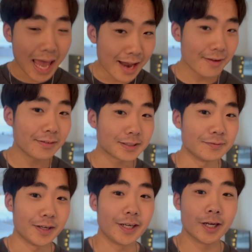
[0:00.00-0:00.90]
end of this
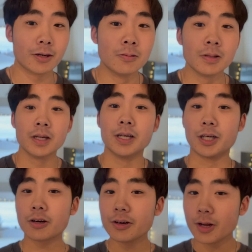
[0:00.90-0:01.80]
video,
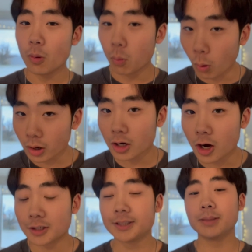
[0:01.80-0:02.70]
you're going to know what
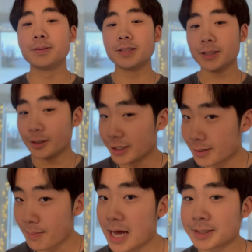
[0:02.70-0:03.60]
concepts you need to
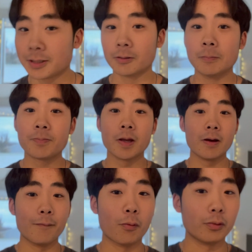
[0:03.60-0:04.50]
master
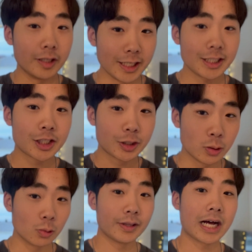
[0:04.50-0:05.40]
for each
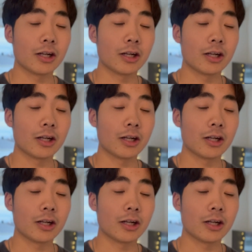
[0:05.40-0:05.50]
tool that I'll